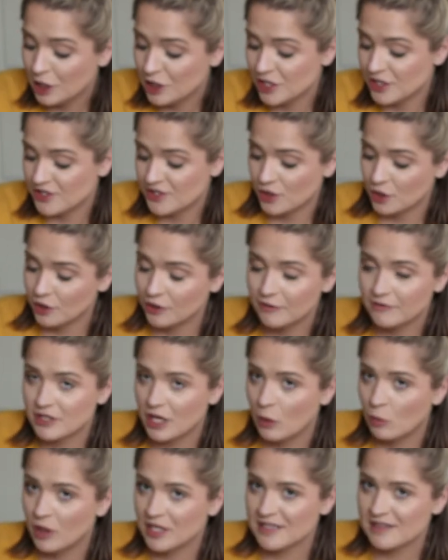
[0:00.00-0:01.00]
deserved
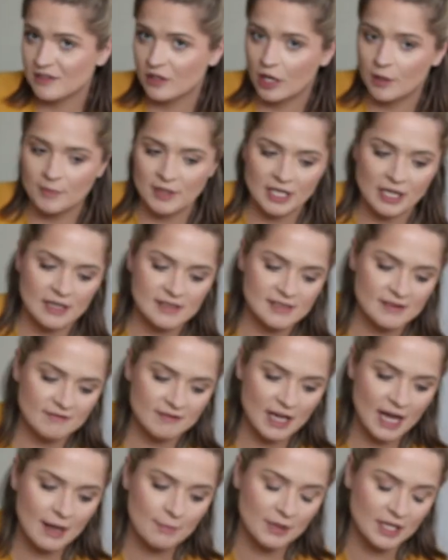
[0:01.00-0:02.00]
a 1-star because
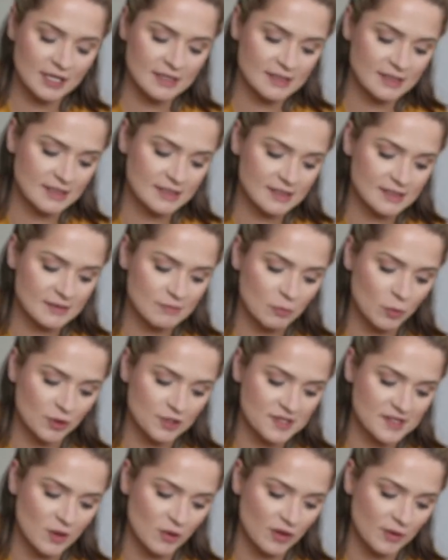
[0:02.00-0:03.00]
of that, because it's
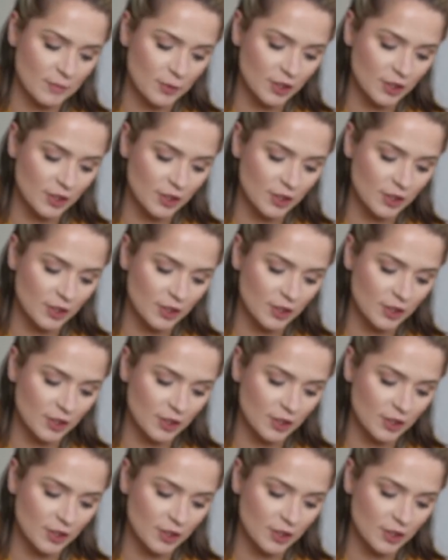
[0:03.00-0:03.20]
more so the